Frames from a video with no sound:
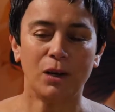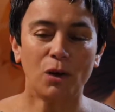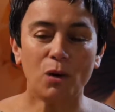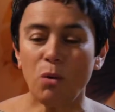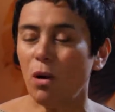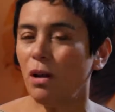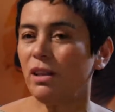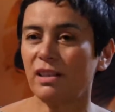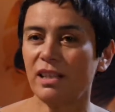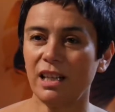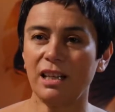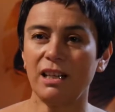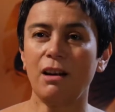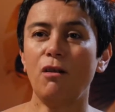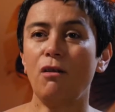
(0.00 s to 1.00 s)

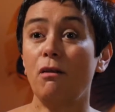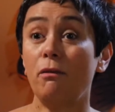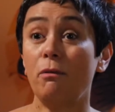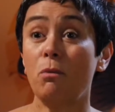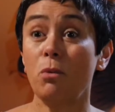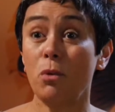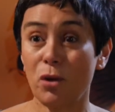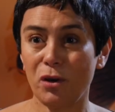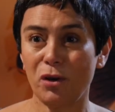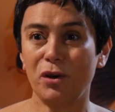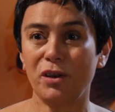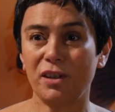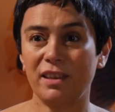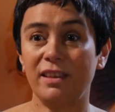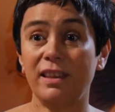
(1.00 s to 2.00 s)
quality of
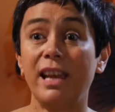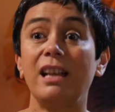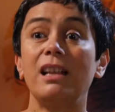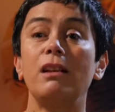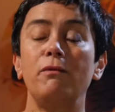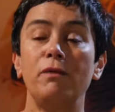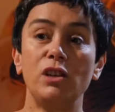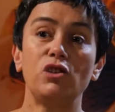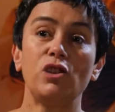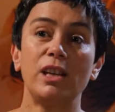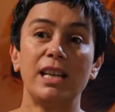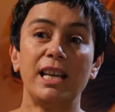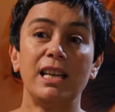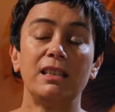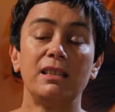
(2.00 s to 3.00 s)
work that
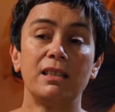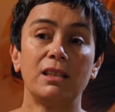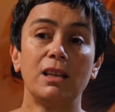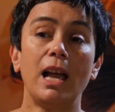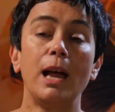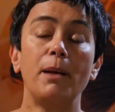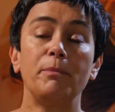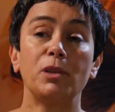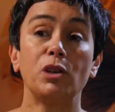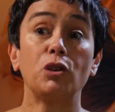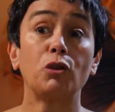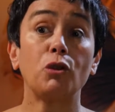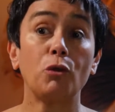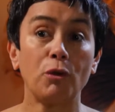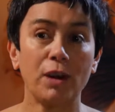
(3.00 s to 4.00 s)
eventually gets
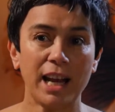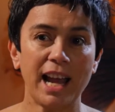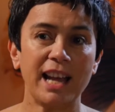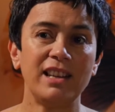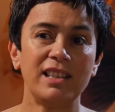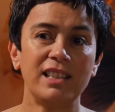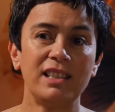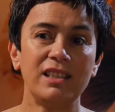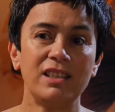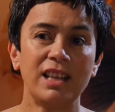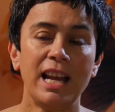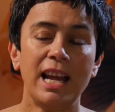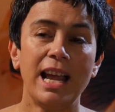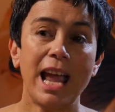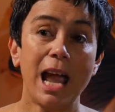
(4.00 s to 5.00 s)
created
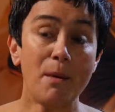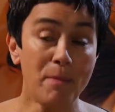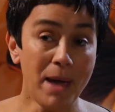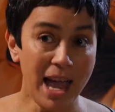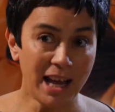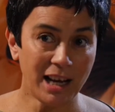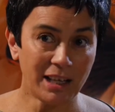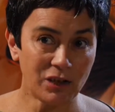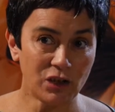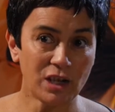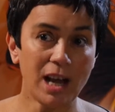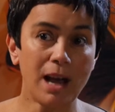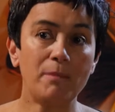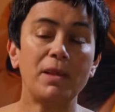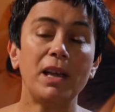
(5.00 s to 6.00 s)
and
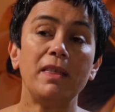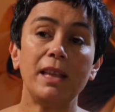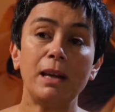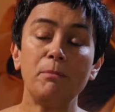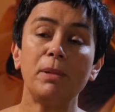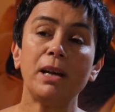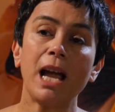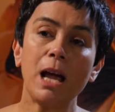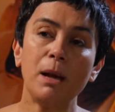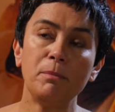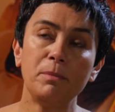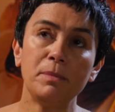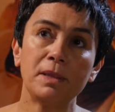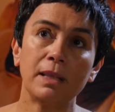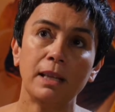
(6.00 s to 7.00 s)
packaged up, that then
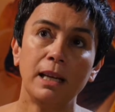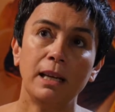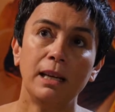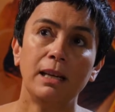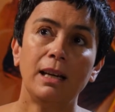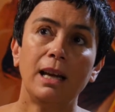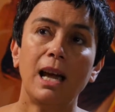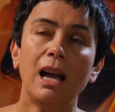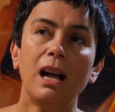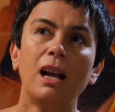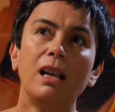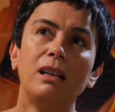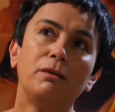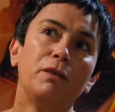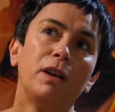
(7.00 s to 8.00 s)
becomes a
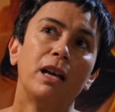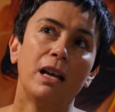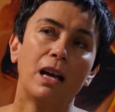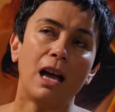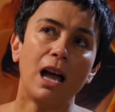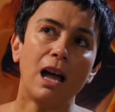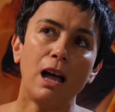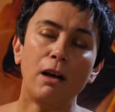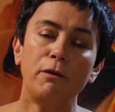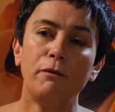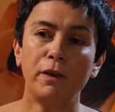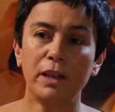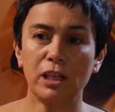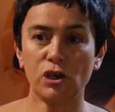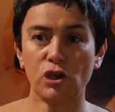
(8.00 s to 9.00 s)
kind of a
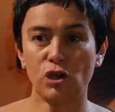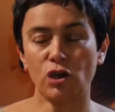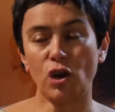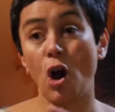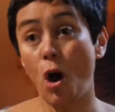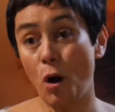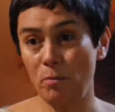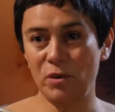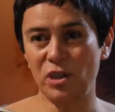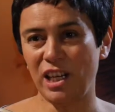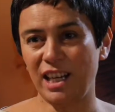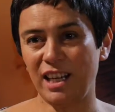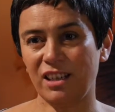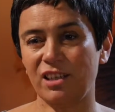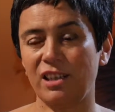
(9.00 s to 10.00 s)
finished
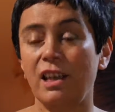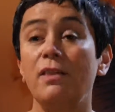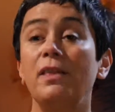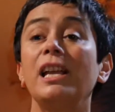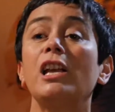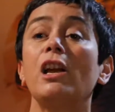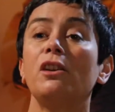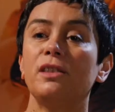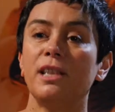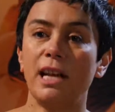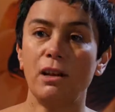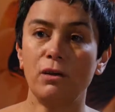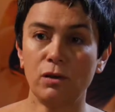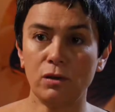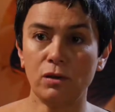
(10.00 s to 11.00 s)
object that then goes
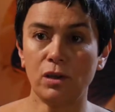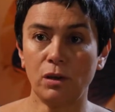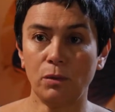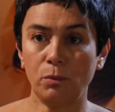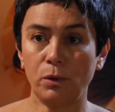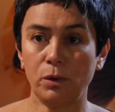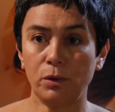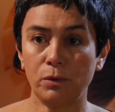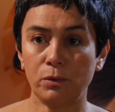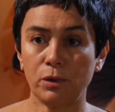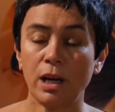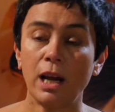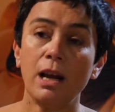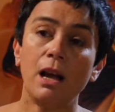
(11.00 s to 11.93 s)
out into the world,